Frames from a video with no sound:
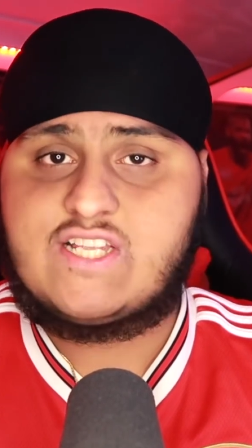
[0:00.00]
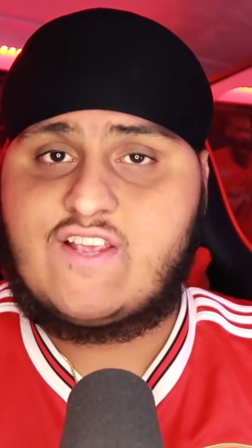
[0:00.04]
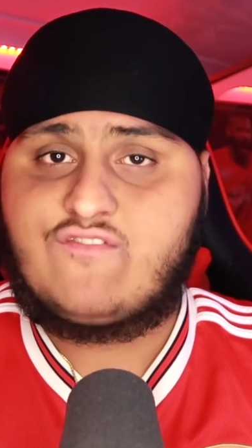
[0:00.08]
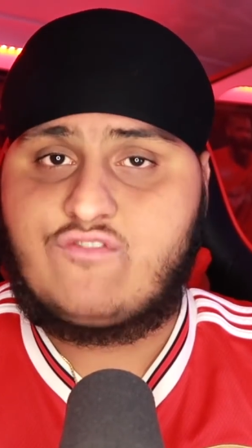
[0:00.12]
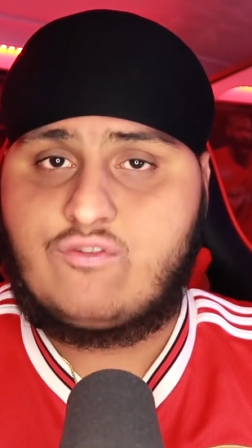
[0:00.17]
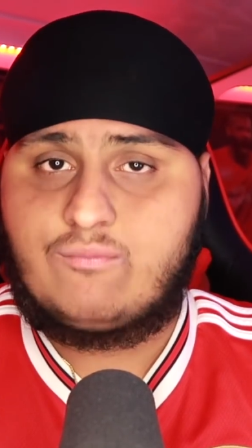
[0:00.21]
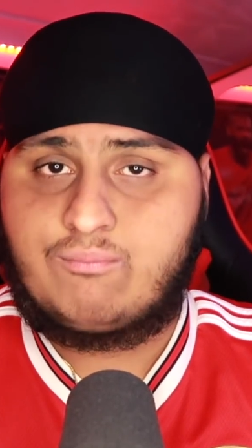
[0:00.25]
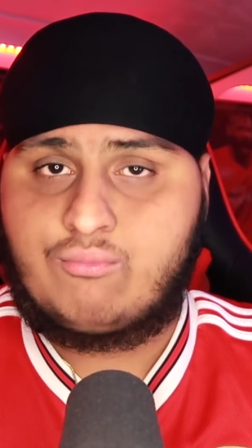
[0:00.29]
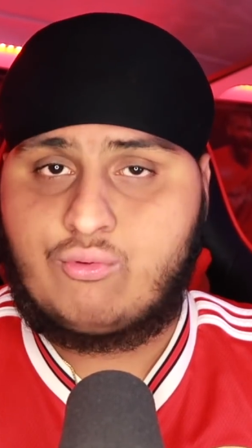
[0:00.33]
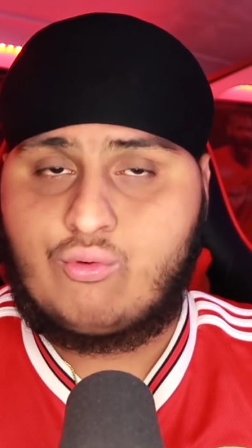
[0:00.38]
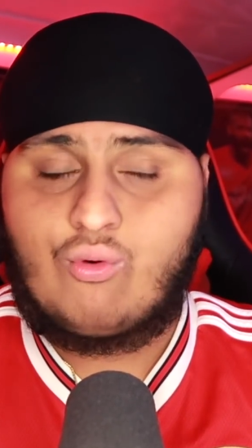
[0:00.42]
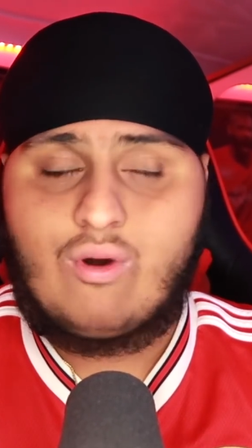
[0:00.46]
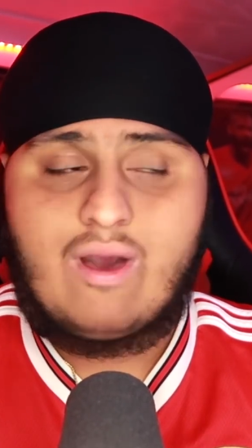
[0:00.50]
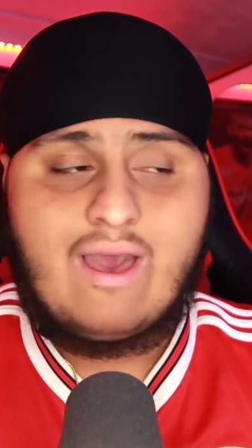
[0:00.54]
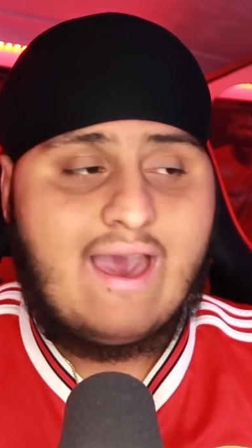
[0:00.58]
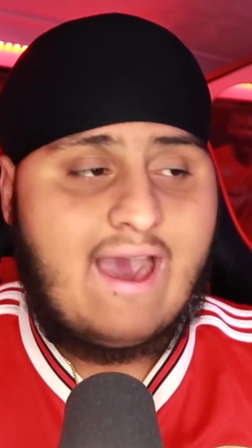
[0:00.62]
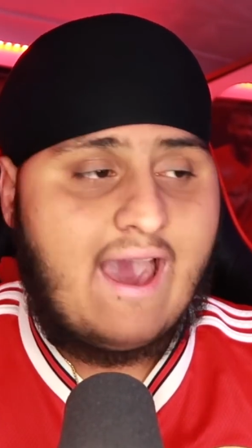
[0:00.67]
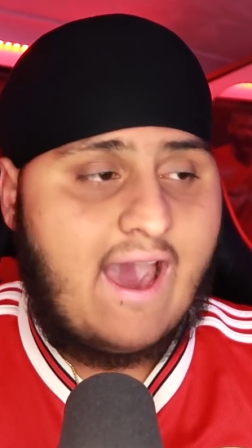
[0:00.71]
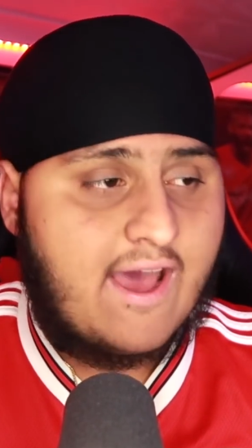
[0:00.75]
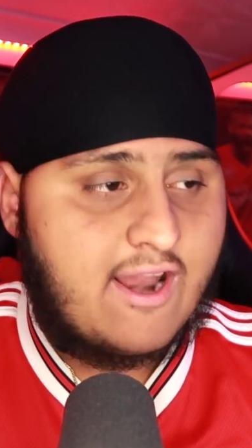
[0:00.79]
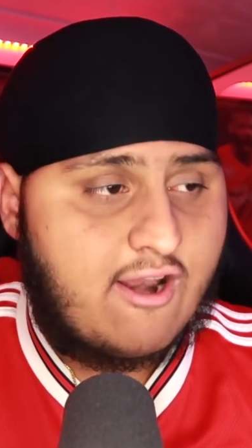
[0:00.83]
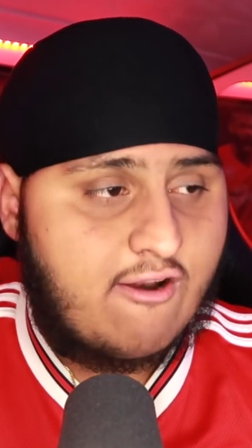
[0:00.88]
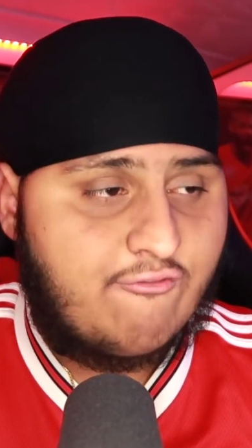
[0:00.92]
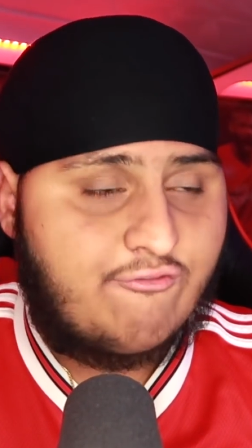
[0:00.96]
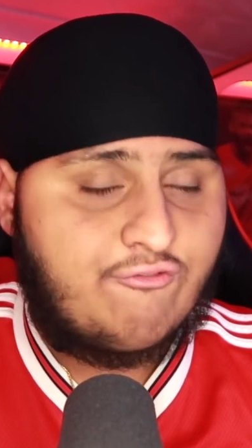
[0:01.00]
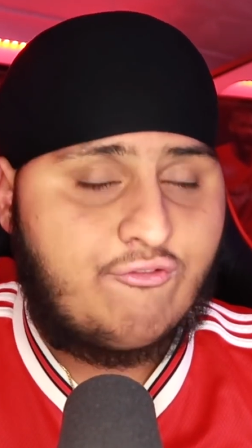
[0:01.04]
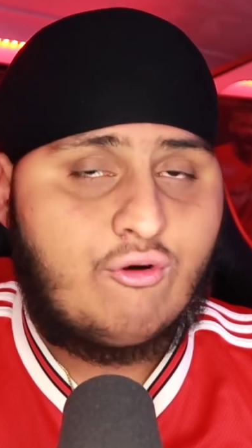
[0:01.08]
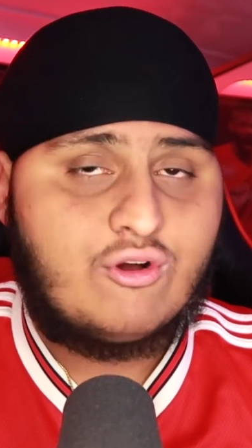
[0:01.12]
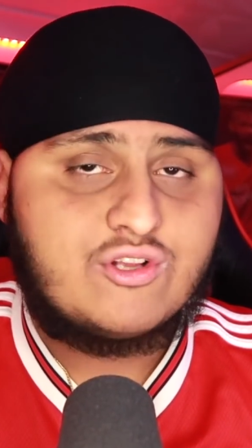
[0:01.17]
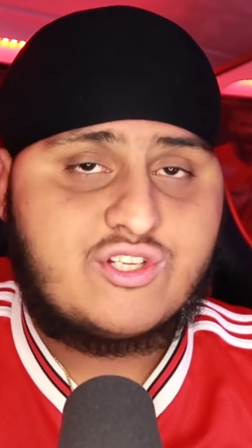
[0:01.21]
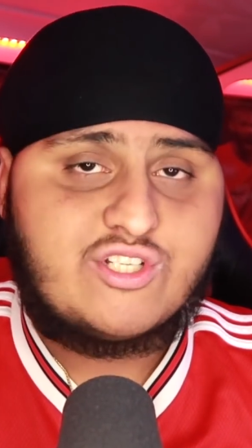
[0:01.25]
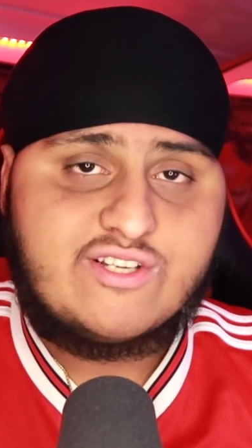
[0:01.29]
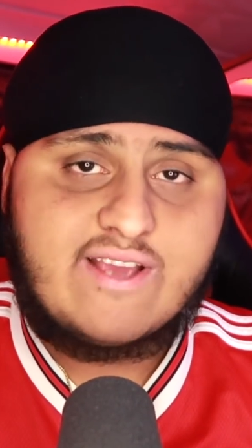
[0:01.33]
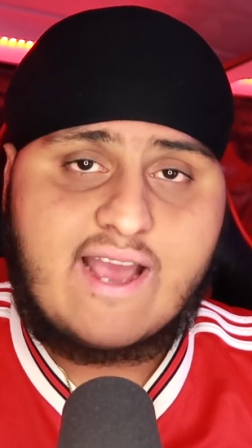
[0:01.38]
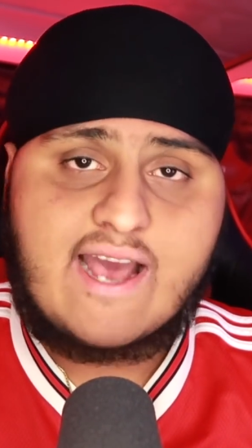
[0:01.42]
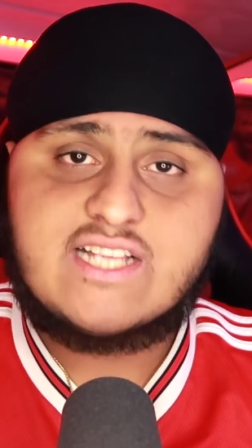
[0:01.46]
League football, and
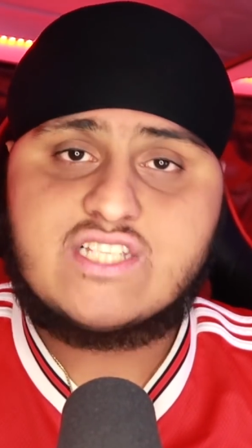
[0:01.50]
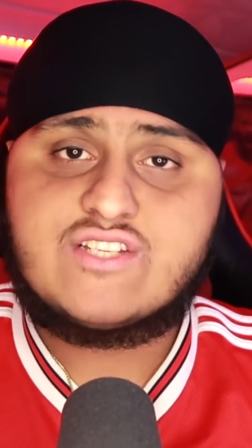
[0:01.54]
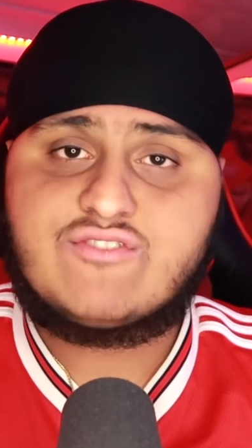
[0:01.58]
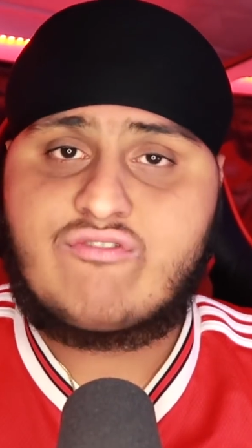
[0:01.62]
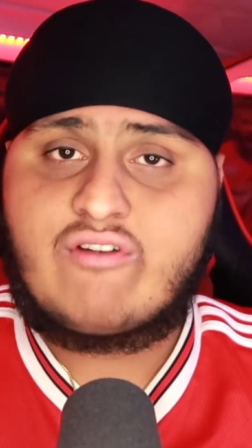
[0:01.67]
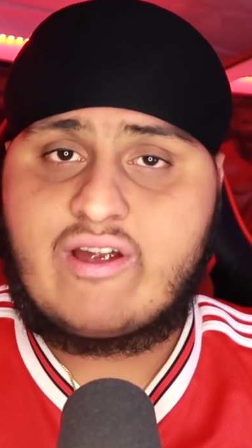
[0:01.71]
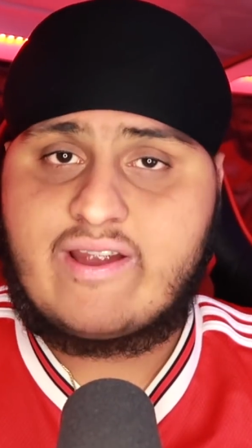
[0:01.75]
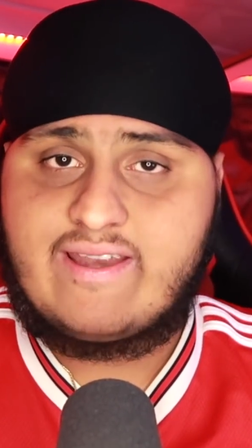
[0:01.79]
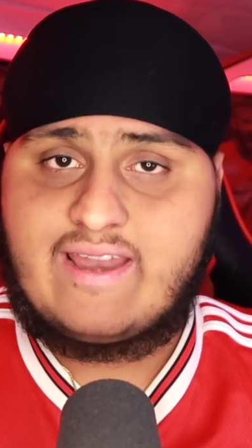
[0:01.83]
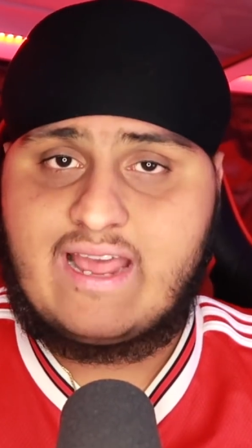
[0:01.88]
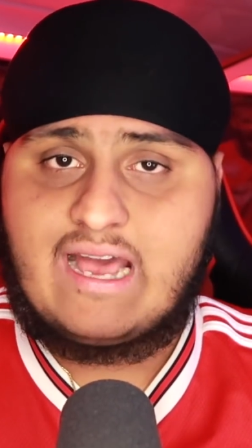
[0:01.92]
unfortunately, as of right